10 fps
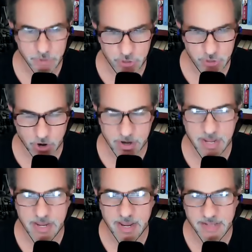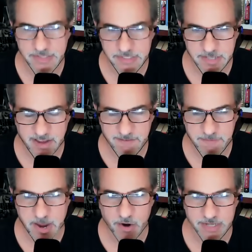Journey and Steve
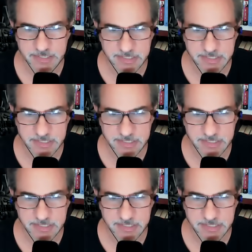Perry.